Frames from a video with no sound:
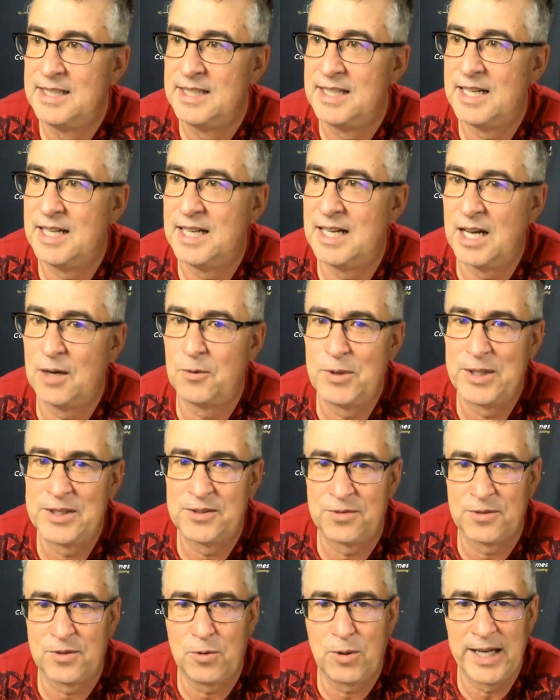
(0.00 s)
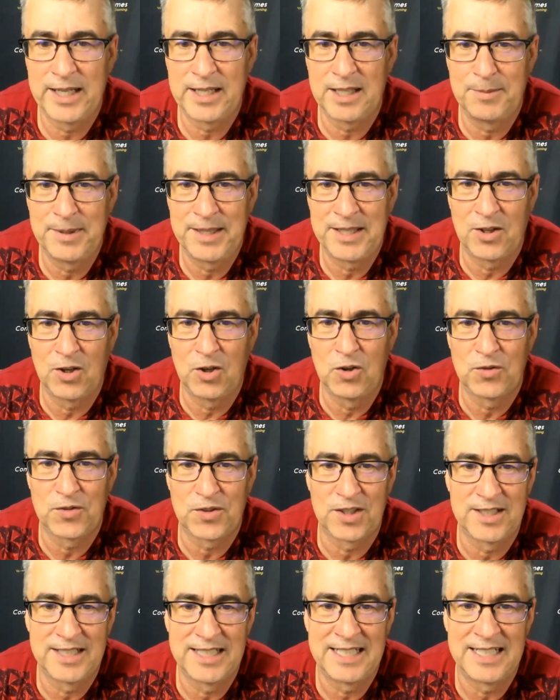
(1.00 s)
I went quite a bit
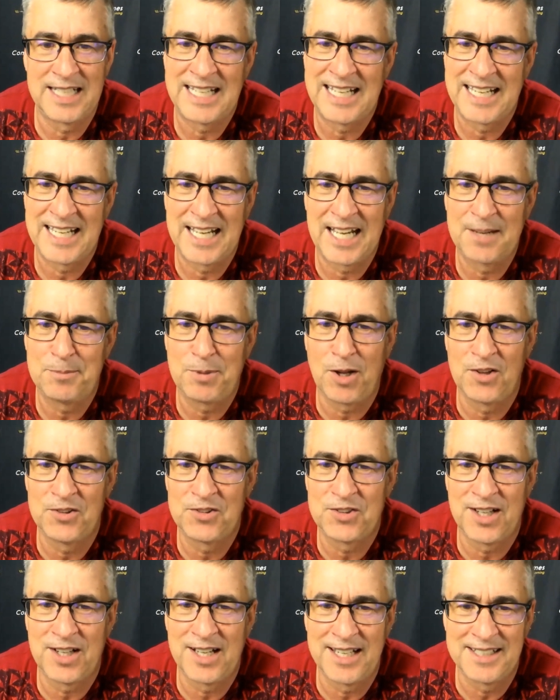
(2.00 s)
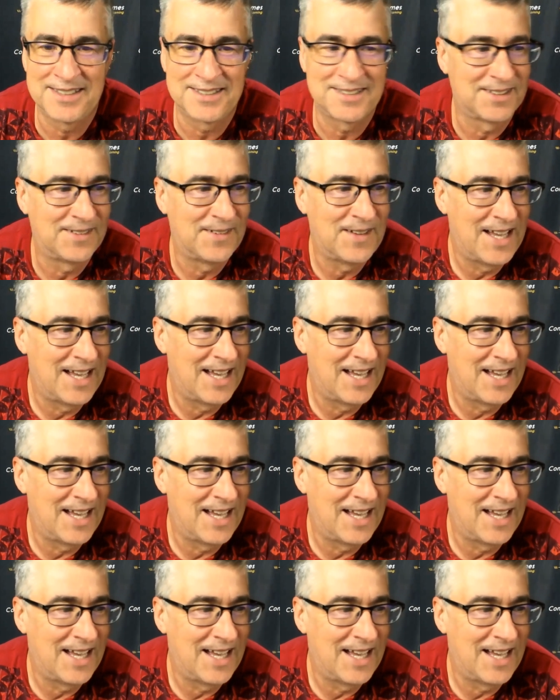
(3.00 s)
over, didn't I? I apologize.